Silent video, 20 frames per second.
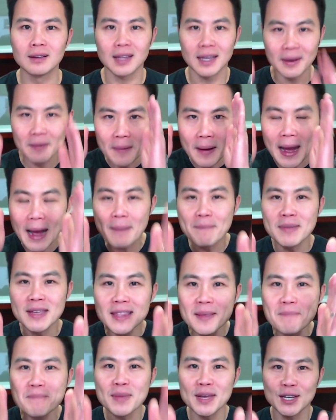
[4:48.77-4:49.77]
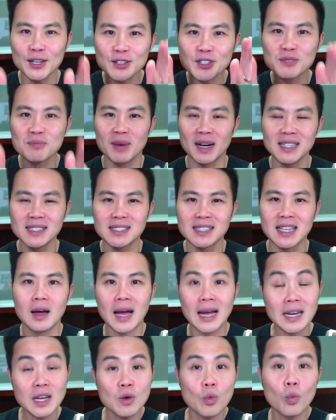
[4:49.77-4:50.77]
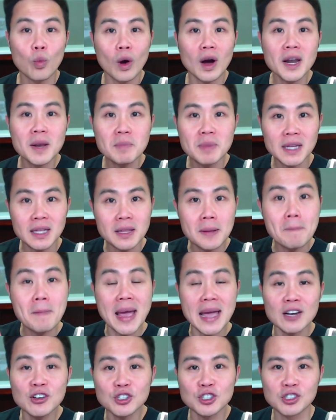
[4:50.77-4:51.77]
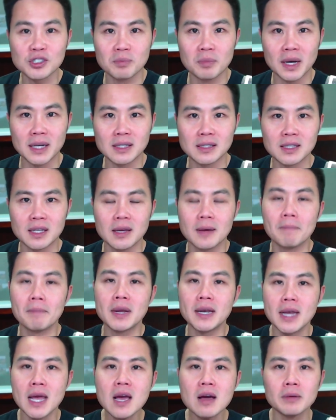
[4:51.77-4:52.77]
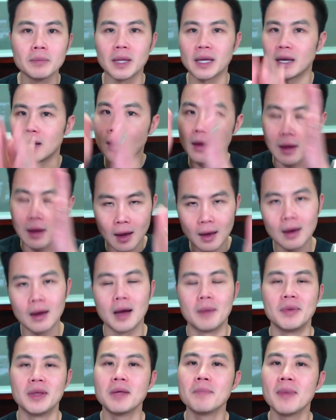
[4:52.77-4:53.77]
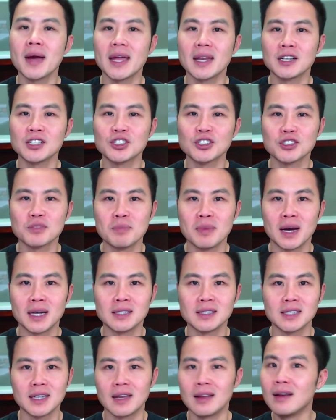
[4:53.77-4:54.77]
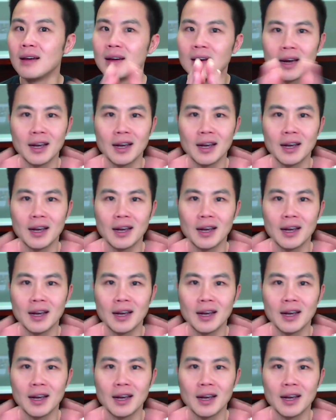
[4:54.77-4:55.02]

Like, I'm in the maker's mindset. I didn't want to be in the manager's mindset, but now I'm like, I'm in the manager's mindset.